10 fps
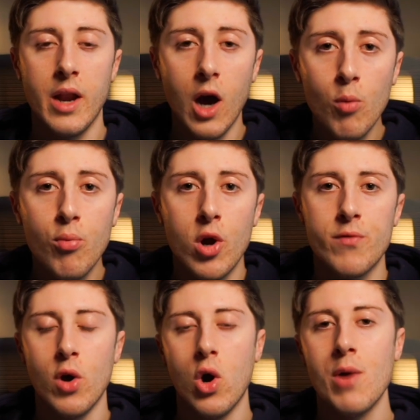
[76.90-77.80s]
the whole point of
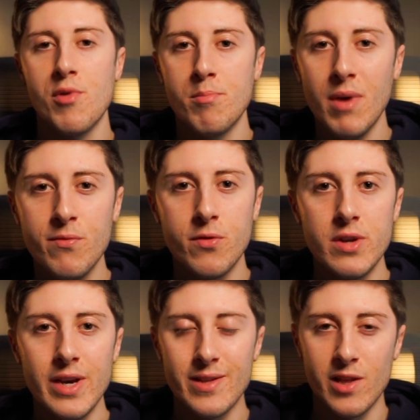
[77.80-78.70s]
the hybrid
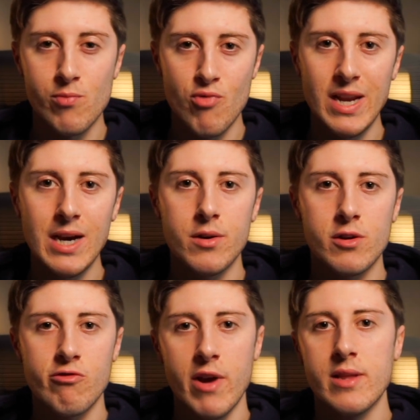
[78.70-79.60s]
method is to spread out the
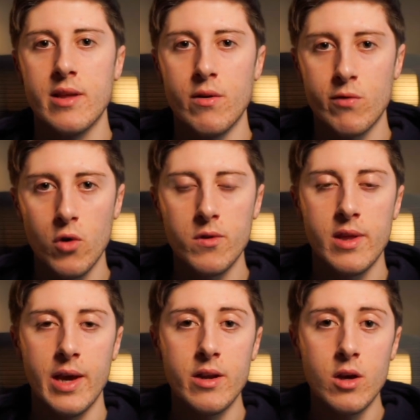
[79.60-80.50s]
creating of
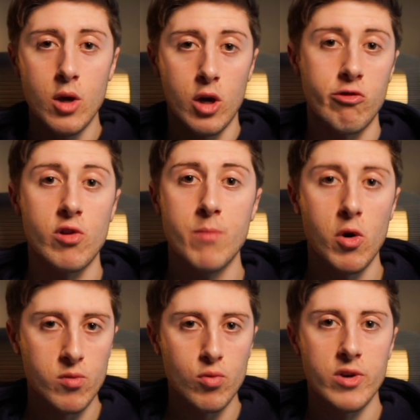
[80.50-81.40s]
content across
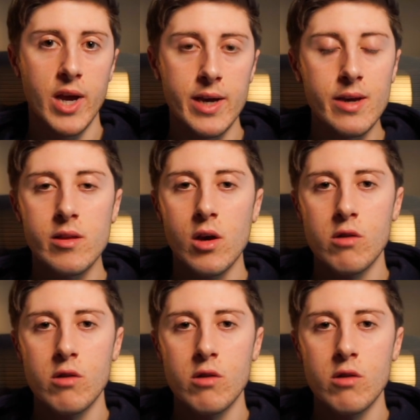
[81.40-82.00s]
multiple days